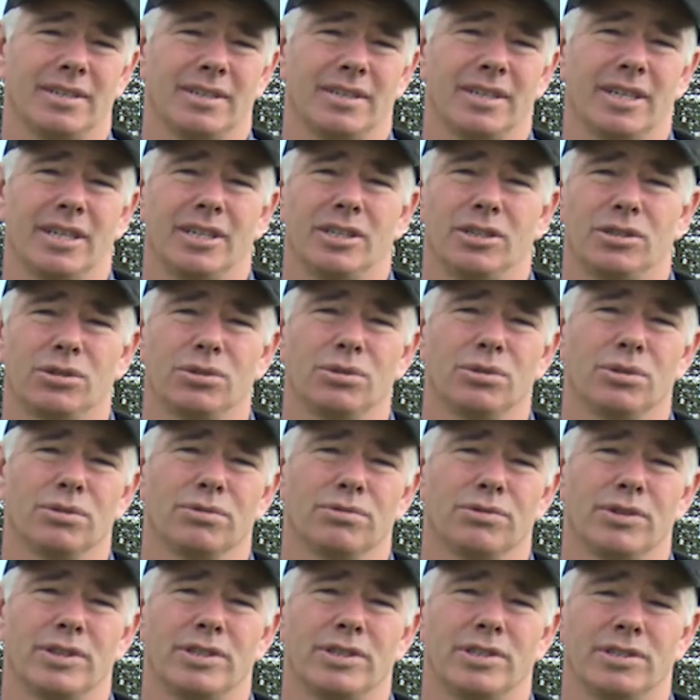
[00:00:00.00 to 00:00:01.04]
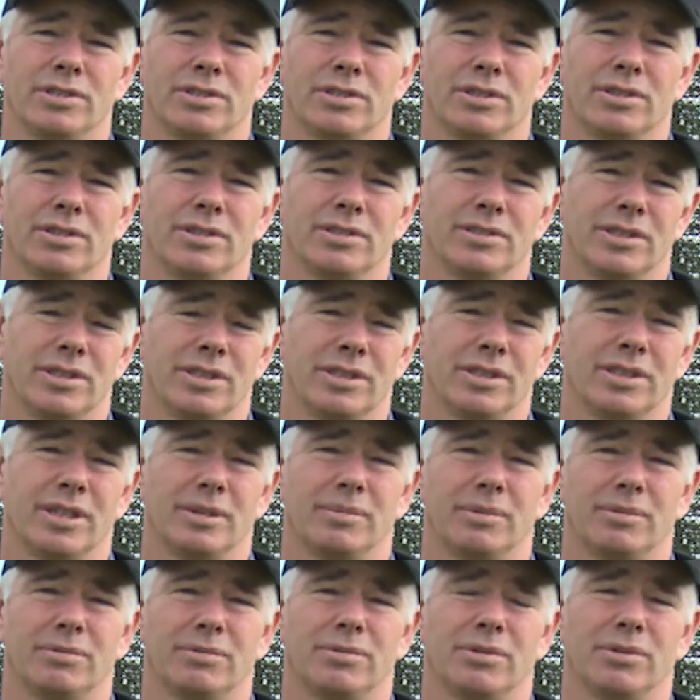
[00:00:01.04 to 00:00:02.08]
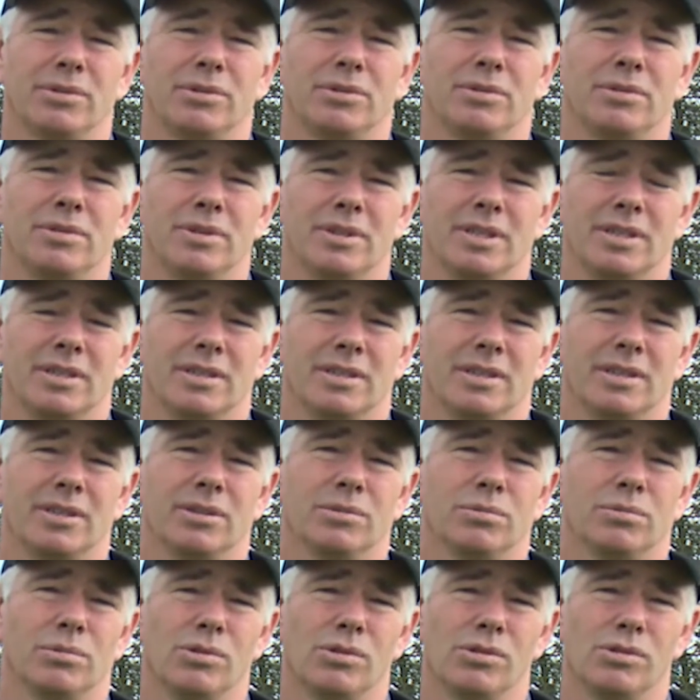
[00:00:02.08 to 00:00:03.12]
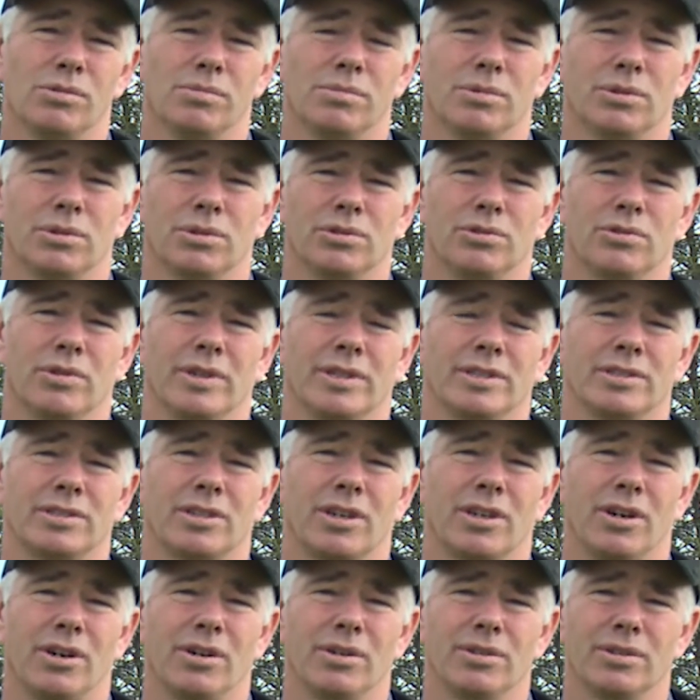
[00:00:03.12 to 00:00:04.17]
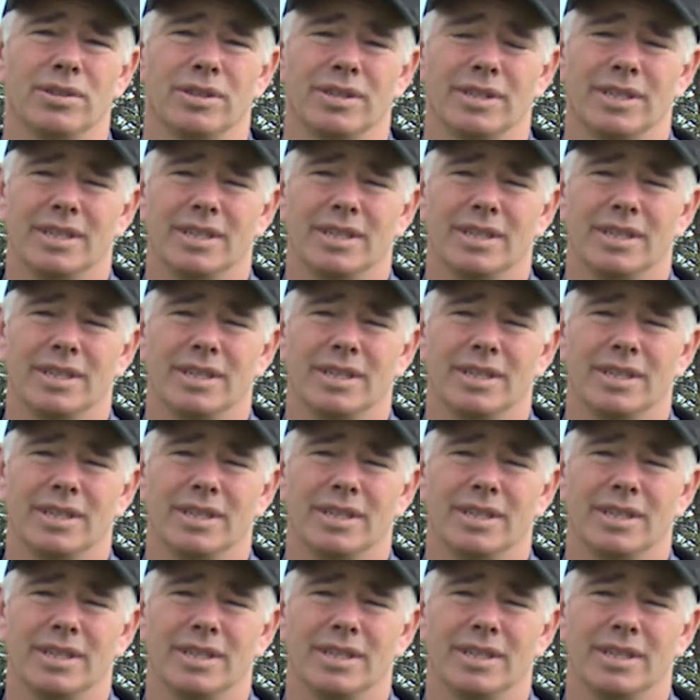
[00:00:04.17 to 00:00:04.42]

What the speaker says: heater, cooler, fridge inside, so you can keep your food either warm or drinks cold.